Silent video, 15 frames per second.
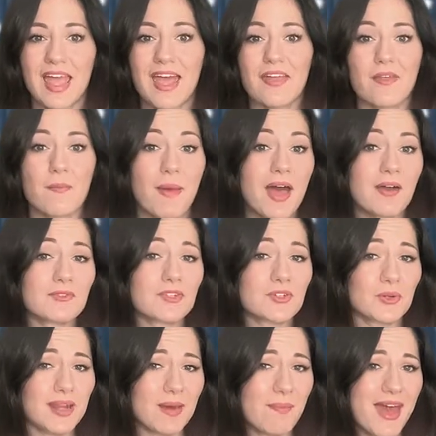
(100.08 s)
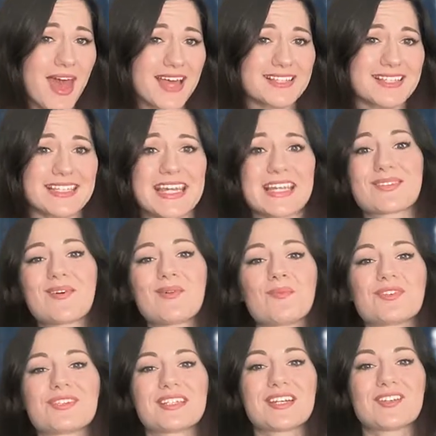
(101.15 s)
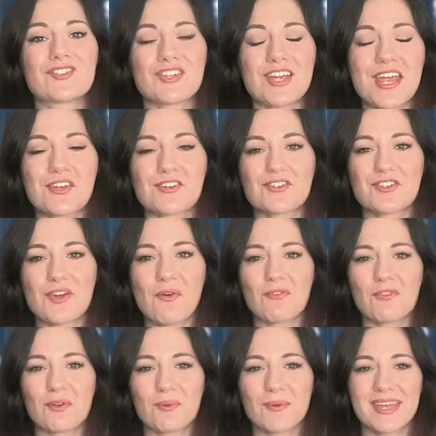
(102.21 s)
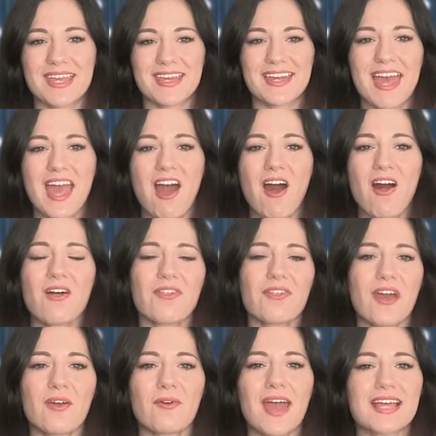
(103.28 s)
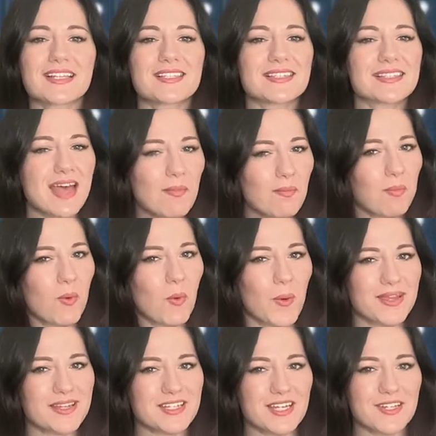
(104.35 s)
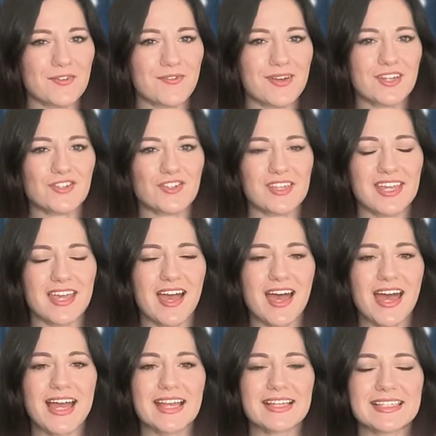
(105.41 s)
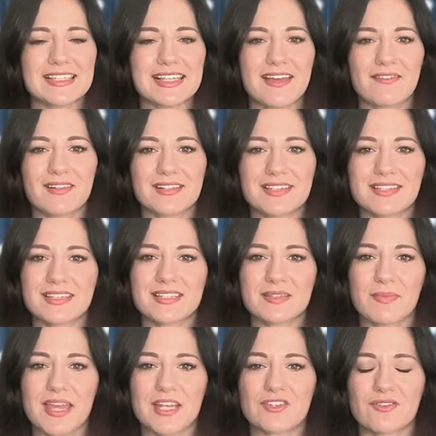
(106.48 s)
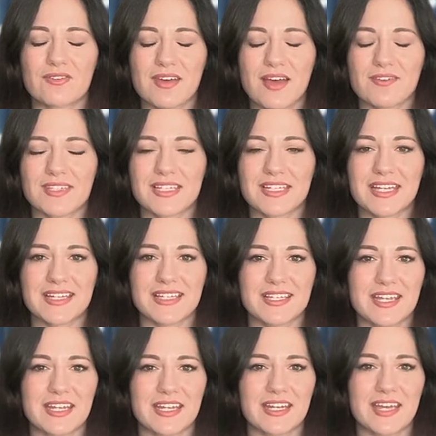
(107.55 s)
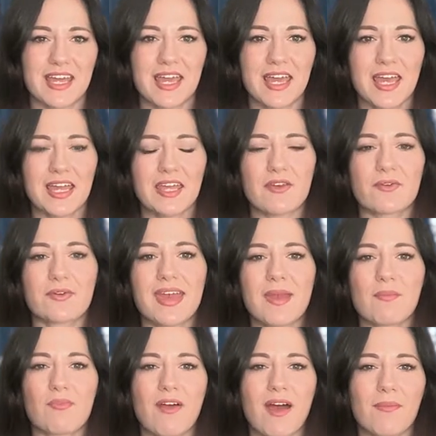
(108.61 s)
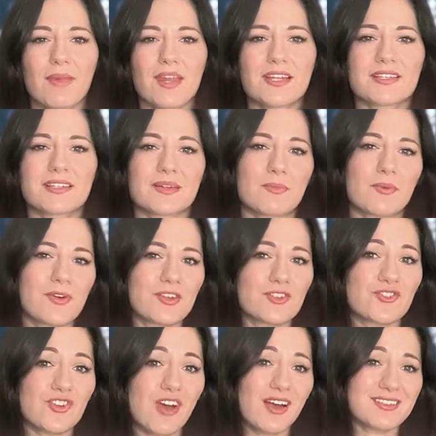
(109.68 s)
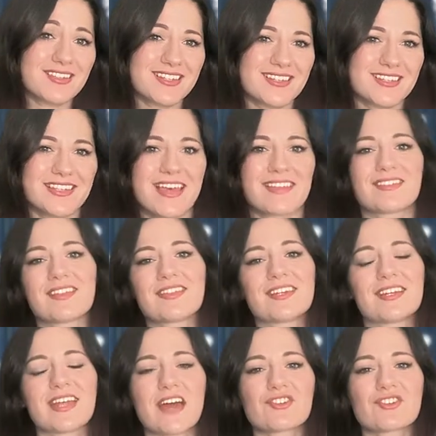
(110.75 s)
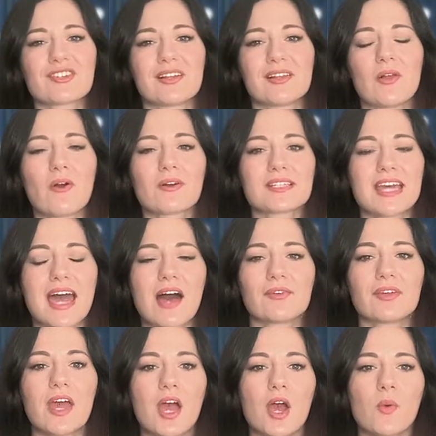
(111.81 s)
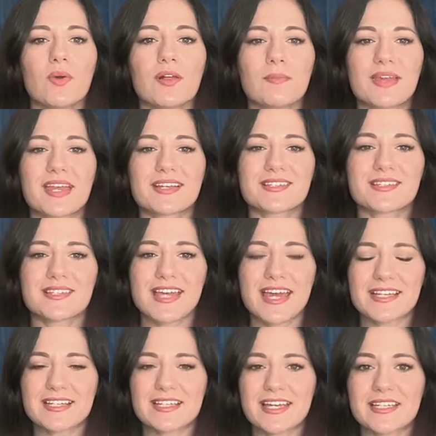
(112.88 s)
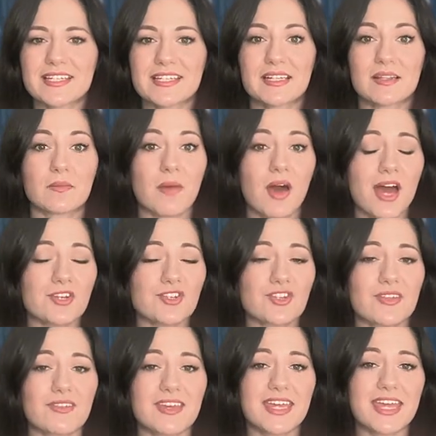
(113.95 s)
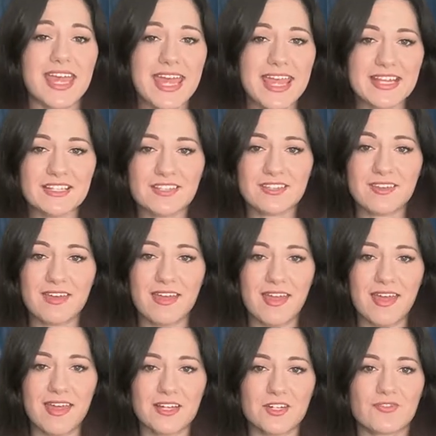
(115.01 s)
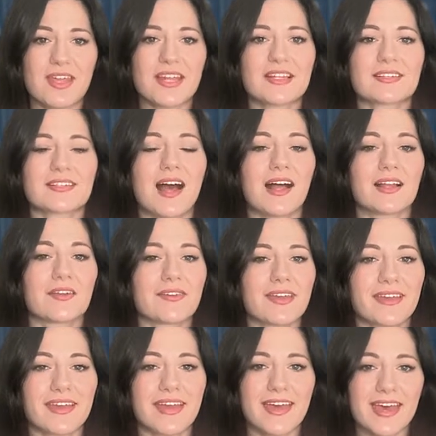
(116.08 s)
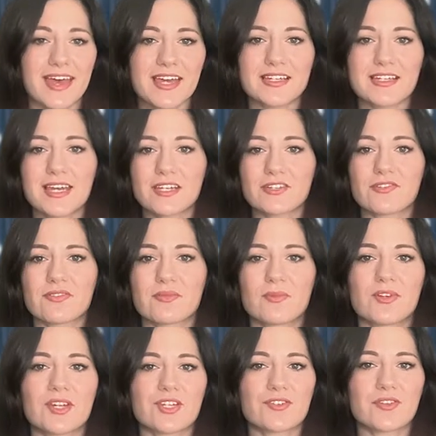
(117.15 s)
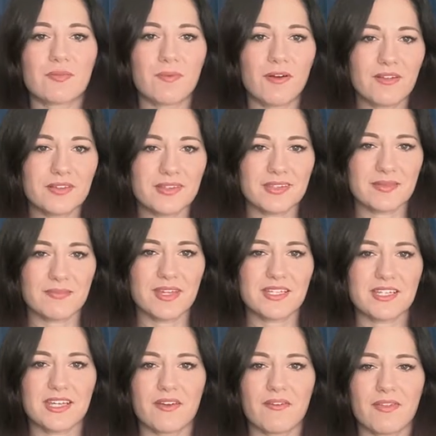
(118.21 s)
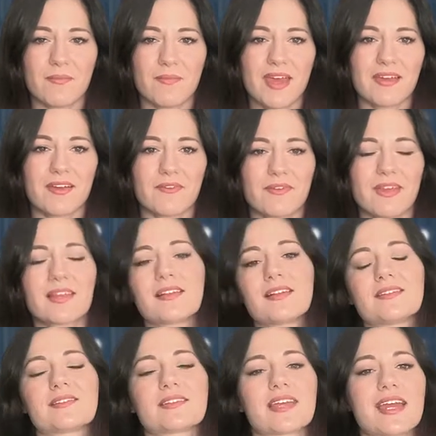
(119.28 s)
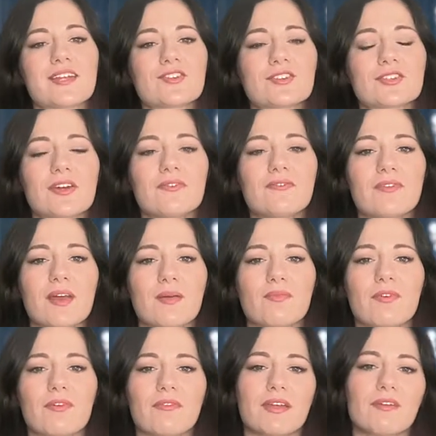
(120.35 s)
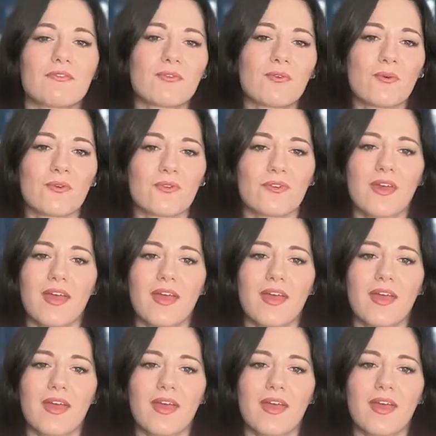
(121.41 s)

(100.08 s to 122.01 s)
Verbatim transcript: The pound-dollar pair stayed almost unchanged over the week, although at some point it reached the highest level since May two thousand eighteen. U K Prime Minister Boris Johnson said that the national lockdown will be extended until March the eighth. Traders are looking ahead to the monetary policy meeting of the Bank of England scheduled on February fourth.